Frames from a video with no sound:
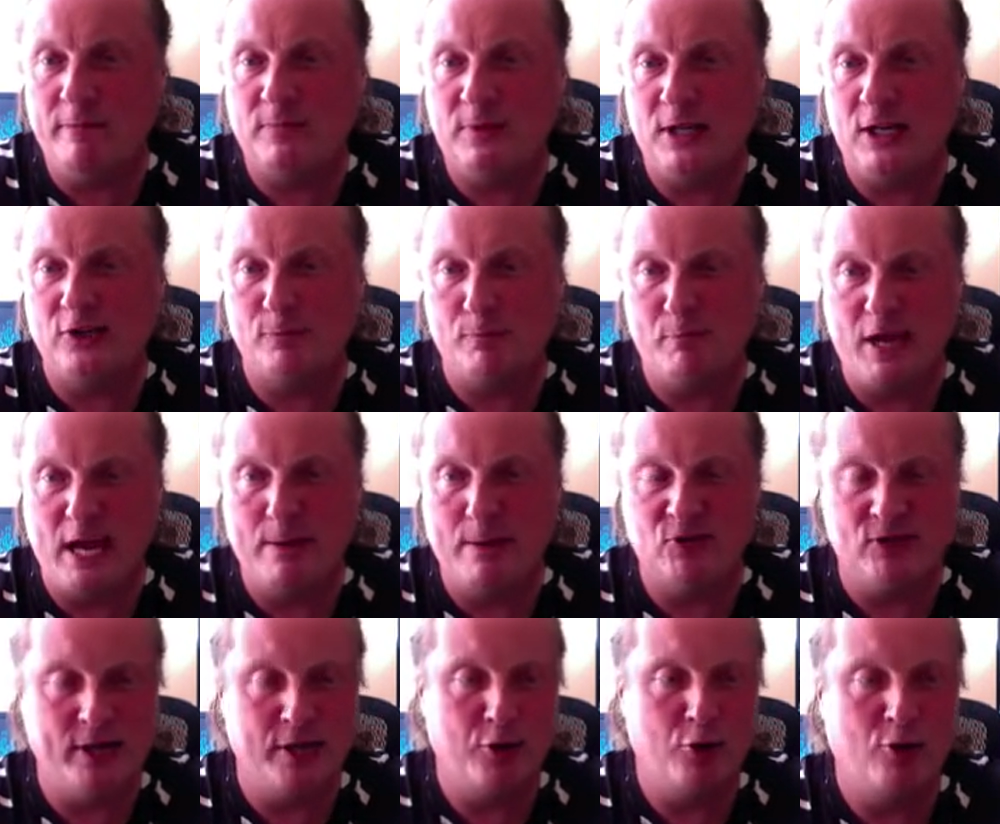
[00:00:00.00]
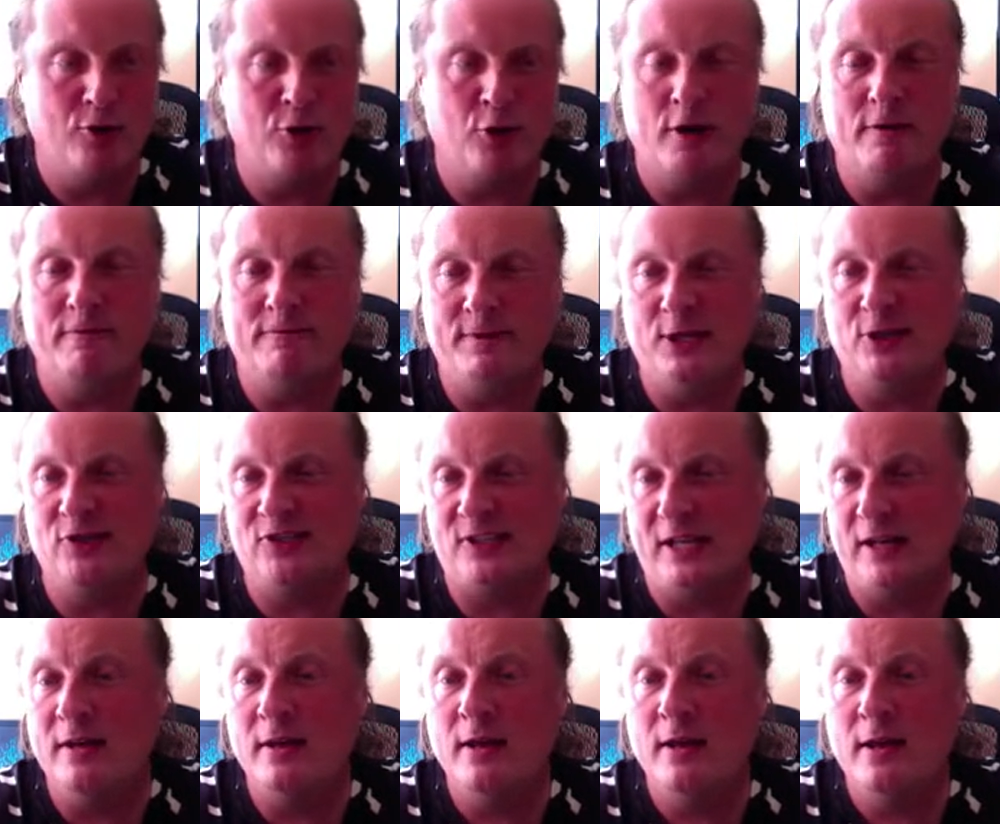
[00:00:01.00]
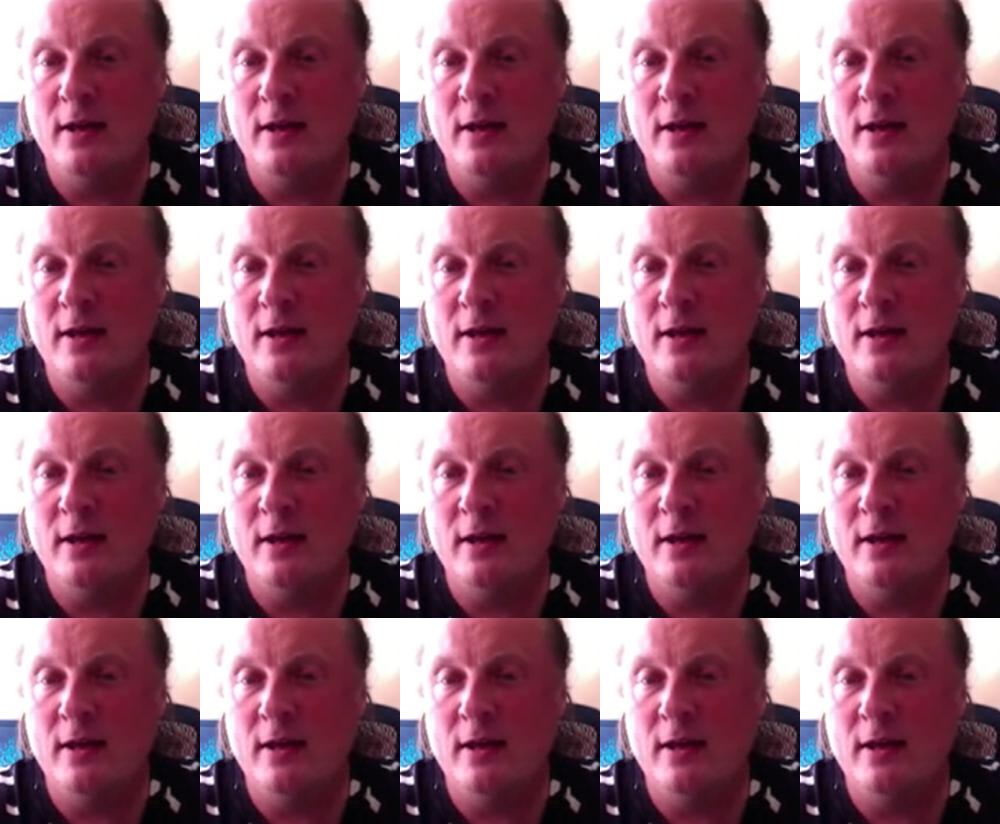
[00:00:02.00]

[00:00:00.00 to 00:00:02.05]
these memes, I don't know if they're still